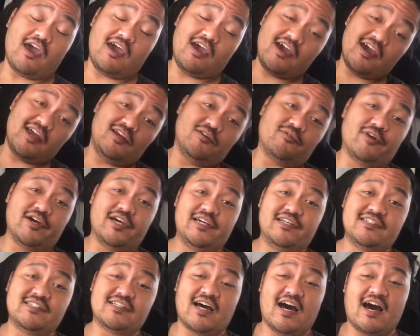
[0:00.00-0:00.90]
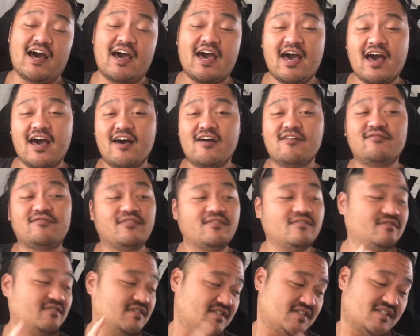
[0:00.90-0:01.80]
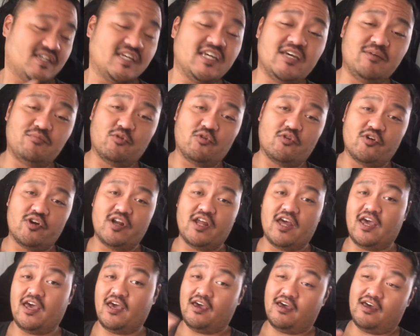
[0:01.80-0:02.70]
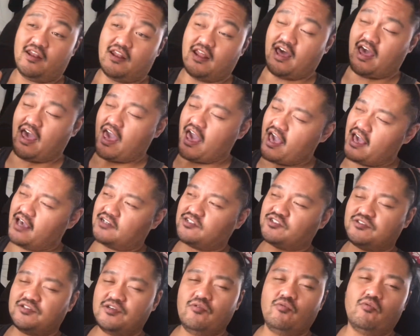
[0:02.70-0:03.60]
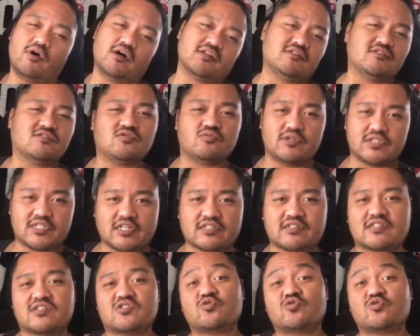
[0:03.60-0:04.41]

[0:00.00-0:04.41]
Anyways, I have this keyboard, and I actually want to switch out the